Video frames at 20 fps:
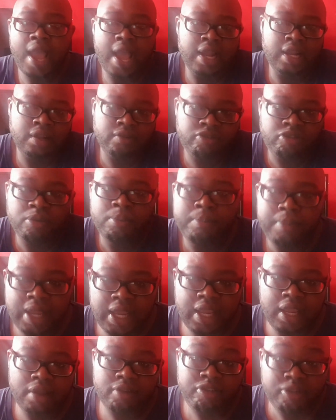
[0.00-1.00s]
And for
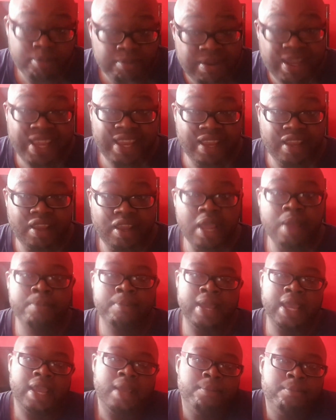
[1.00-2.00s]
me,
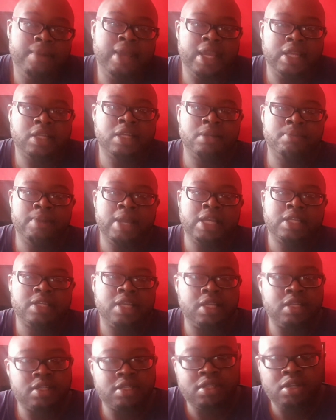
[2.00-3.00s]
it did make
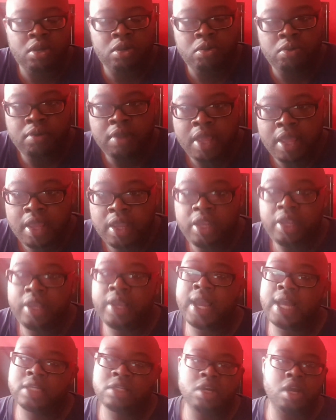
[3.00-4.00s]
sense. So you
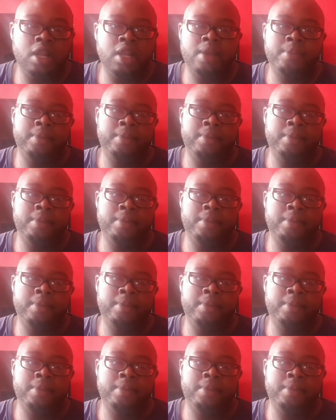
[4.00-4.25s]
guys got to let